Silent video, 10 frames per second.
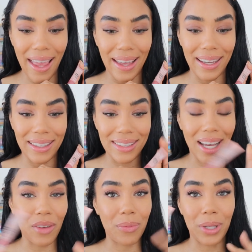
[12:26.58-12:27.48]
and
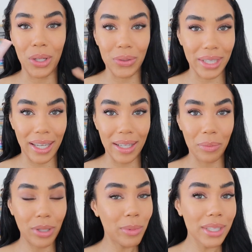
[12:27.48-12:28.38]
I've been using
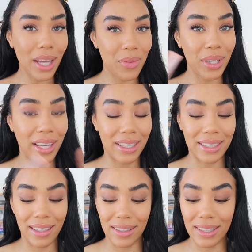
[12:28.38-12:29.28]
it pretty much every day
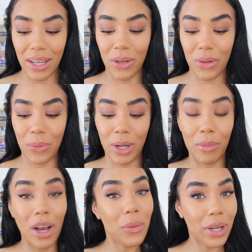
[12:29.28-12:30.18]
since. I use it when
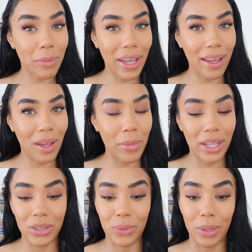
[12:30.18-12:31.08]
I'm not wearing makeup.
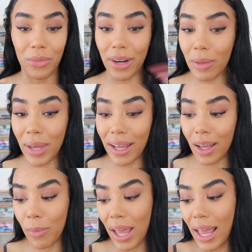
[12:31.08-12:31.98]
I use it when I'm wearing
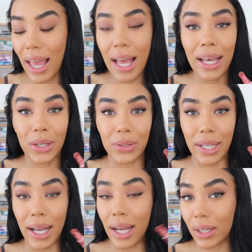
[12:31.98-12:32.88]
makeup. I
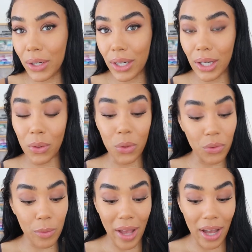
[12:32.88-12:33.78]
use it under,
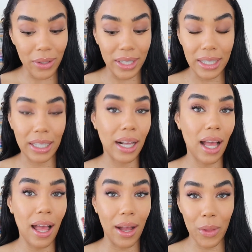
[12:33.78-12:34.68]
over powder.
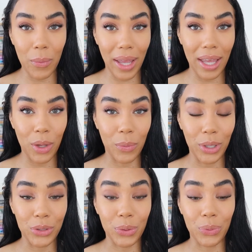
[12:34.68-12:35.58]
Either way, it
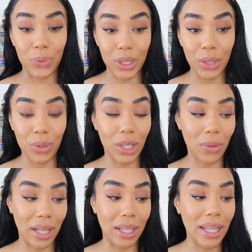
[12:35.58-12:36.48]
works really,
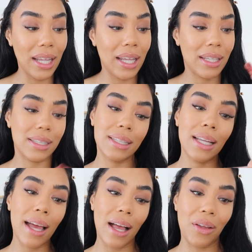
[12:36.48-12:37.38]
really well. This
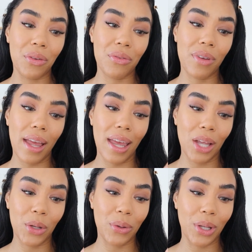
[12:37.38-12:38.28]
is the e.l.f.
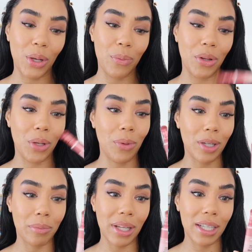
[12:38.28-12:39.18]
Halo Glow Beauty
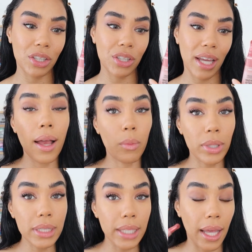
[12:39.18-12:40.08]
Wand blush. I
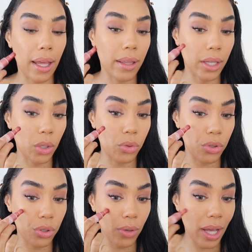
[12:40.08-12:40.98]
will say that you
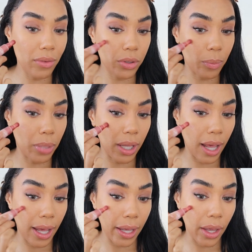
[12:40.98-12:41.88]
do have to
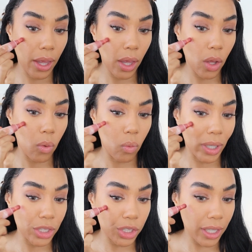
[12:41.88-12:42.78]
apply
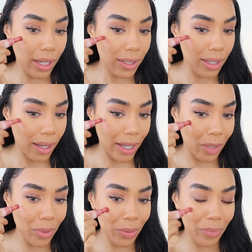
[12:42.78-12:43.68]
one cheek at a
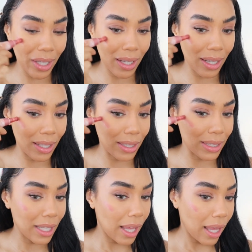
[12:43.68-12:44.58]
time
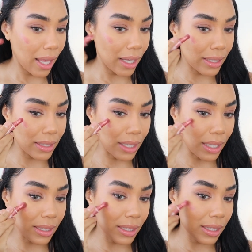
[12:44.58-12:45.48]
because it
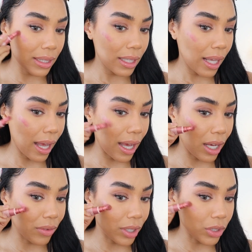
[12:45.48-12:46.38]
doesn't
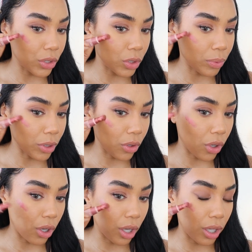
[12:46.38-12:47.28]
have a super
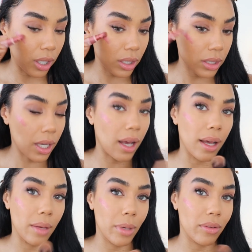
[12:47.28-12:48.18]
long
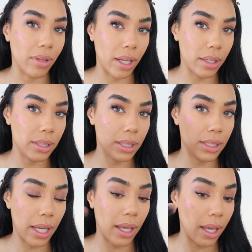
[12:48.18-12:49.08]
time of like
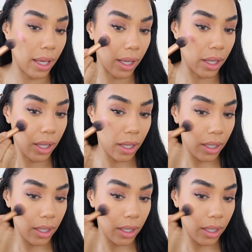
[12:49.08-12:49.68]
staying